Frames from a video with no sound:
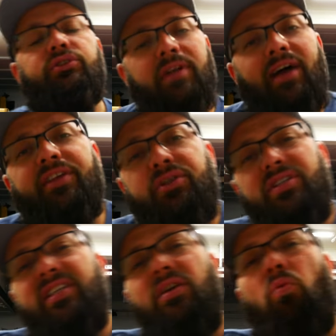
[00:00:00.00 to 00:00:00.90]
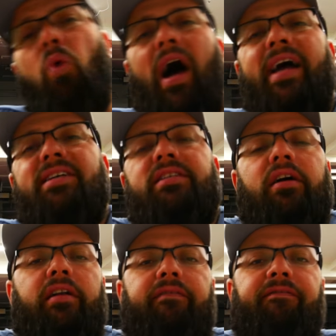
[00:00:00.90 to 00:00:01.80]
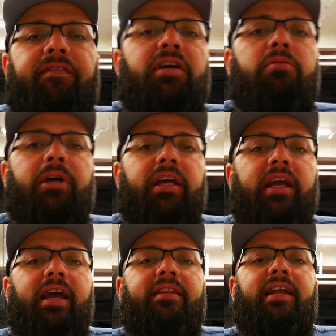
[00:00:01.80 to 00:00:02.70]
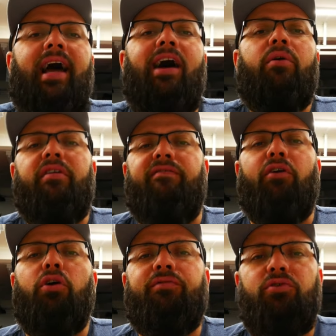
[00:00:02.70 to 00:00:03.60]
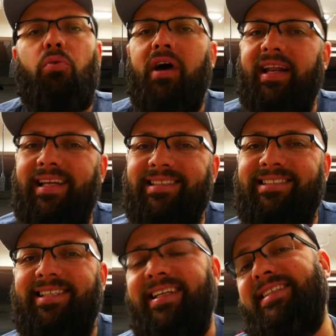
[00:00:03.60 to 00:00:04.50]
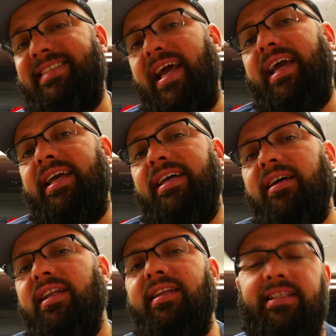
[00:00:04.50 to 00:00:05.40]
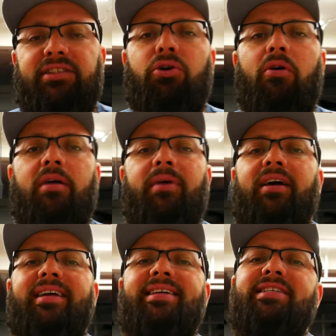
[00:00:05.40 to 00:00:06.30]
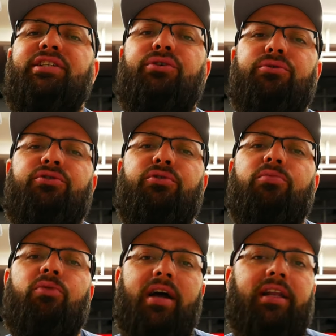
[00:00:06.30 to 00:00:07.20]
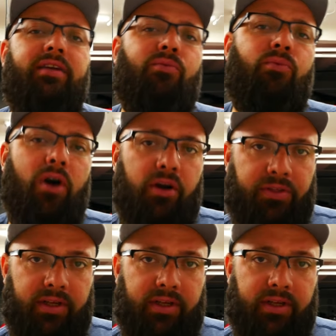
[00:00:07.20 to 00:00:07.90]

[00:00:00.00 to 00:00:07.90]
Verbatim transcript: So now that you see why I started filming and then how it evolved to what it is today, let's talk about, is YouTube really worth